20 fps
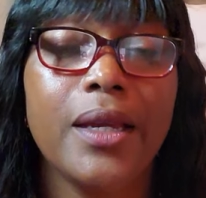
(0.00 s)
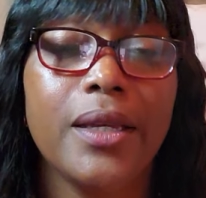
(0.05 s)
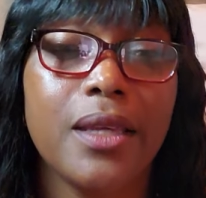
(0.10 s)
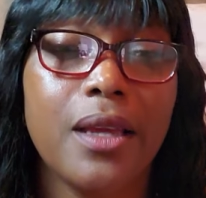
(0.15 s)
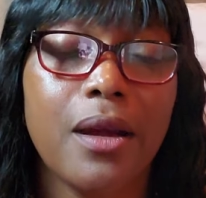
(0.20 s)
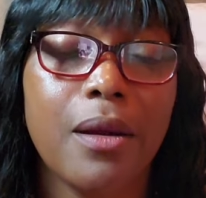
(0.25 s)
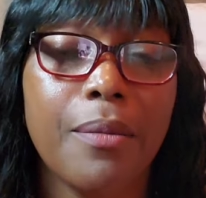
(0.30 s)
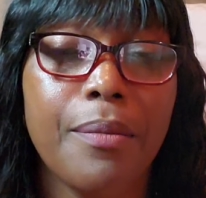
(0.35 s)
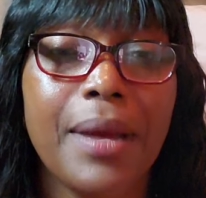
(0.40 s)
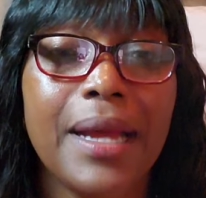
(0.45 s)

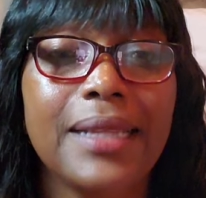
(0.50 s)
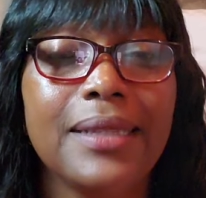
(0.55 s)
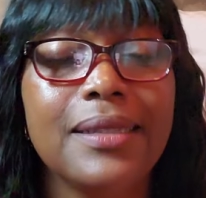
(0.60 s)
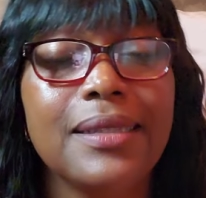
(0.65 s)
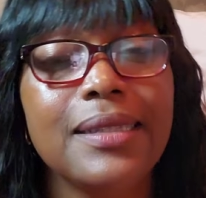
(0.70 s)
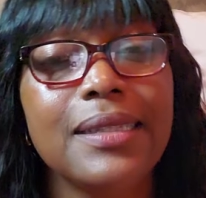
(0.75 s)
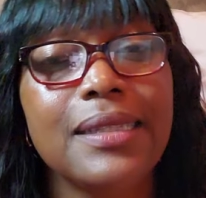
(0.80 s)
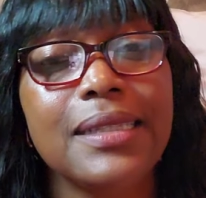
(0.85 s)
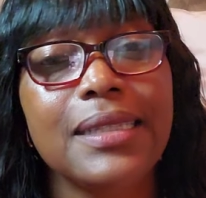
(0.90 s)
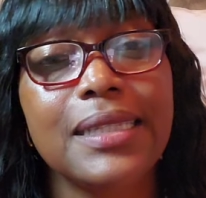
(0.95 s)
Young man,
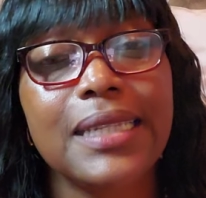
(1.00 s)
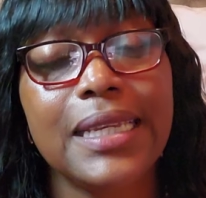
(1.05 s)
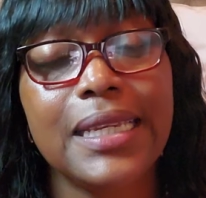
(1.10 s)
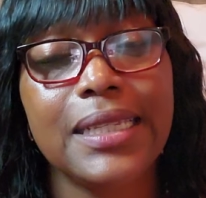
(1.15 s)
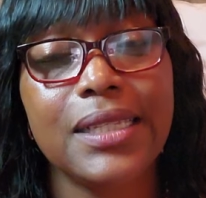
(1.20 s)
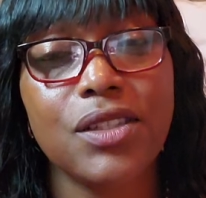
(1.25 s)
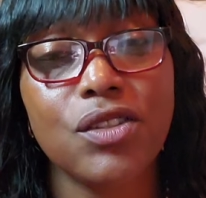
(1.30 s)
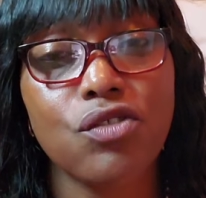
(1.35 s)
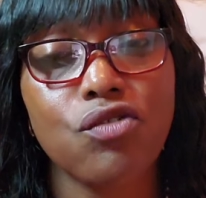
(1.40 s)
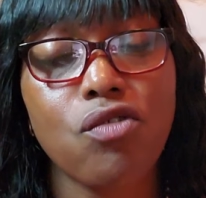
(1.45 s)

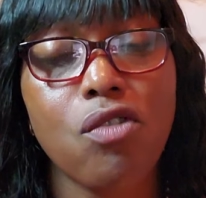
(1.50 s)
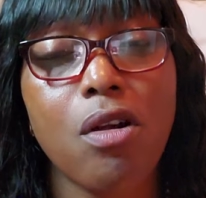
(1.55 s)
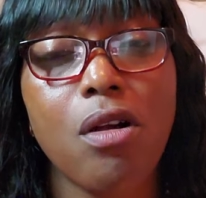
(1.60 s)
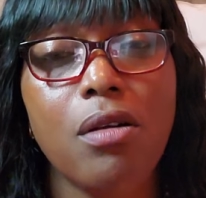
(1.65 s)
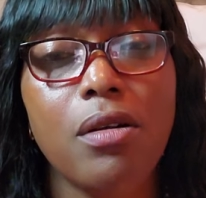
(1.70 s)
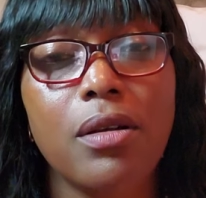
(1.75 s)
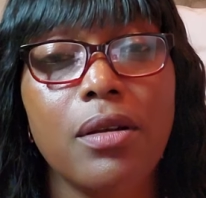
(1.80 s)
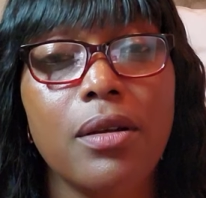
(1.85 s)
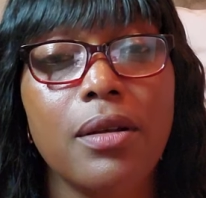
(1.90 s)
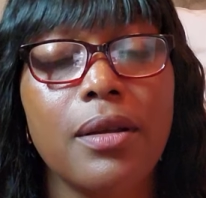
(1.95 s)
stay
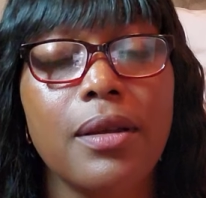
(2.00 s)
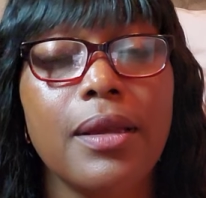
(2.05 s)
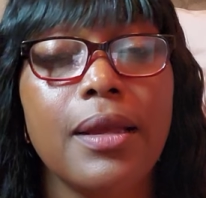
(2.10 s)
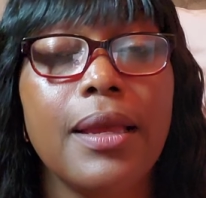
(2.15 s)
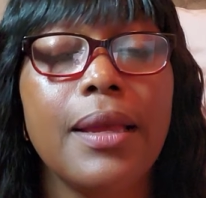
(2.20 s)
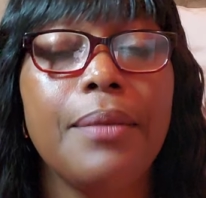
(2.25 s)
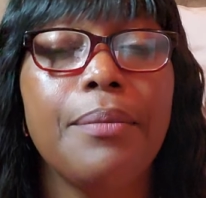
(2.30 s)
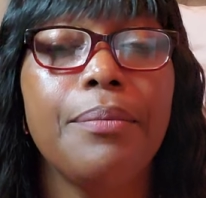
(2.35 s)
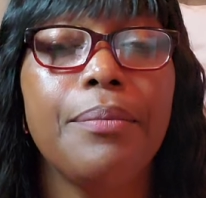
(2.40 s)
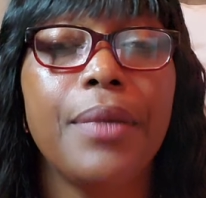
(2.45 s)
strong,
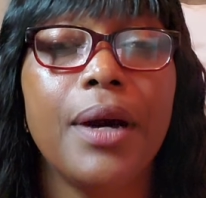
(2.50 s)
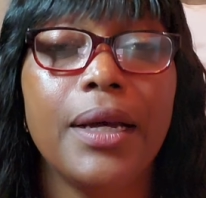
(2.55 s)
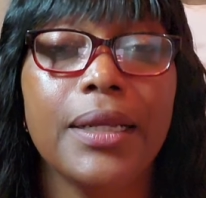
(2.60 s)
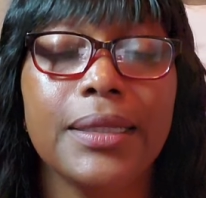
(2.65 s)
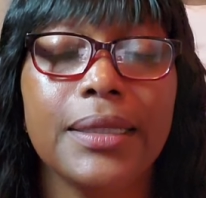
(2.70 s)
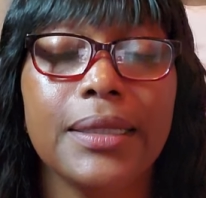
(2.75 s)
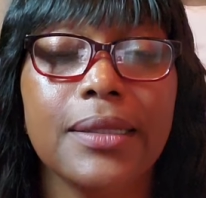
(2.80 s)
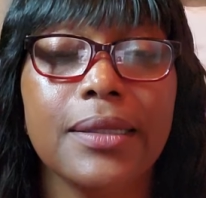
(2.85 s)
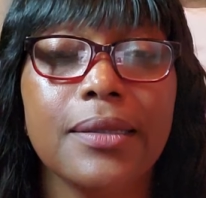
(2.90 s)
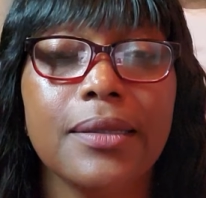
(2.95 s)

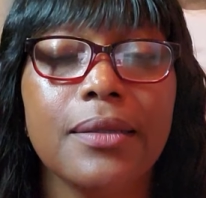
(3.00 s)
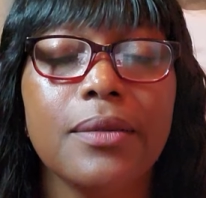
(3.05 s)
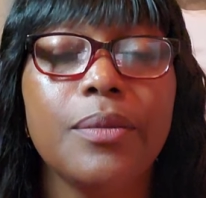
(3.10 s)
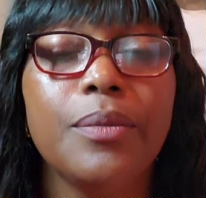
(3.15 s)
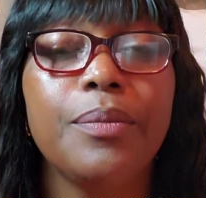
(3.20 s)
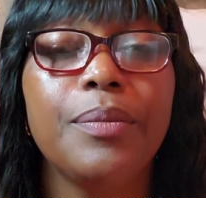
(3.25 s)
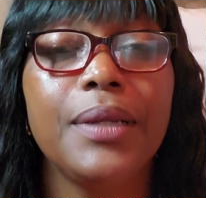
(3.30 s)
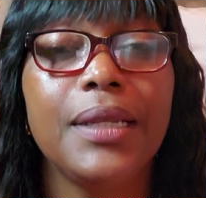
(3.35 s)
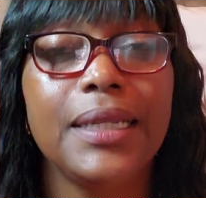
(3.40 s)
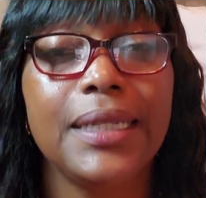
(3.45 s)
but
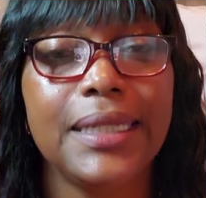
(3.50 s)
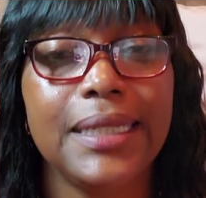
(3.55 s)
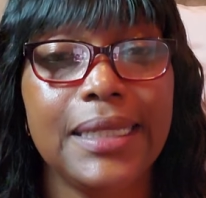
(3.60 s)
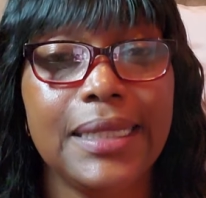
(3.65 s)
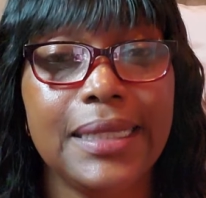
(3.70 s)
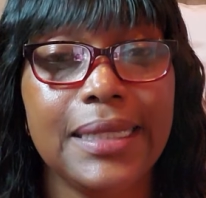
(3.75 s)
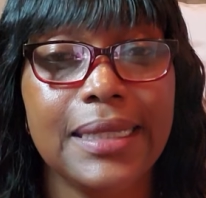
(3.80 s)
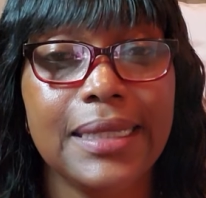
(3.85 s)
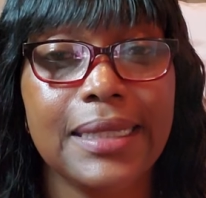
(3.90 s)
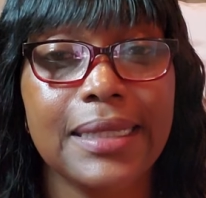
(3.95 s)

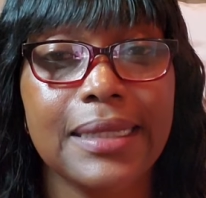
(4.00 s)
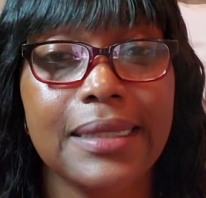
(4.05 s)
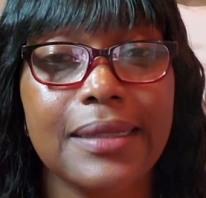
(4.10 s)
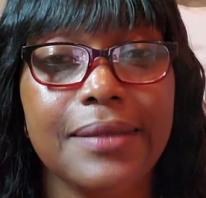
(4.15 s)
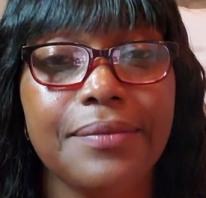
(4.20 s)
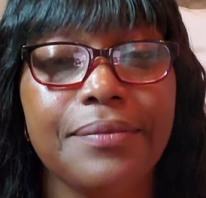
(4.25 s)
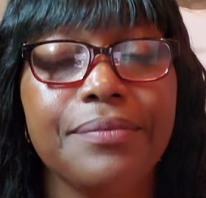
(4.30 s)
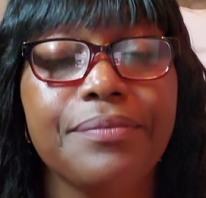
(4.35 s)
please